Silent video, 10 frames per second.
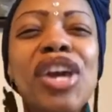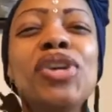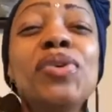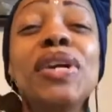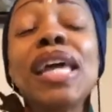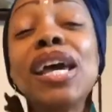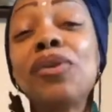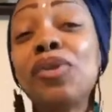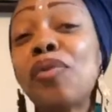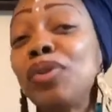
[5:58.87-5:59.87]
you can head
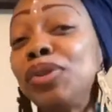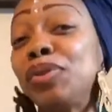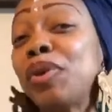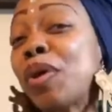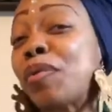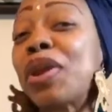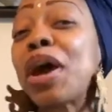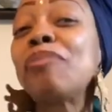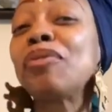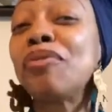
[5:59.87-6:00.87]
on over to what I
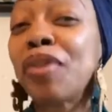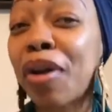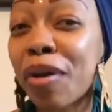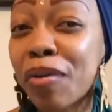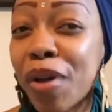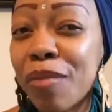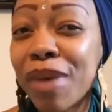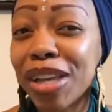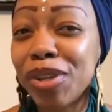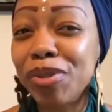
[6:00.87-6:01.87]
prefer,
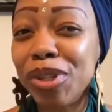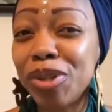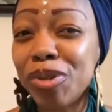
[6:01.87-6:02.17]
my YouTube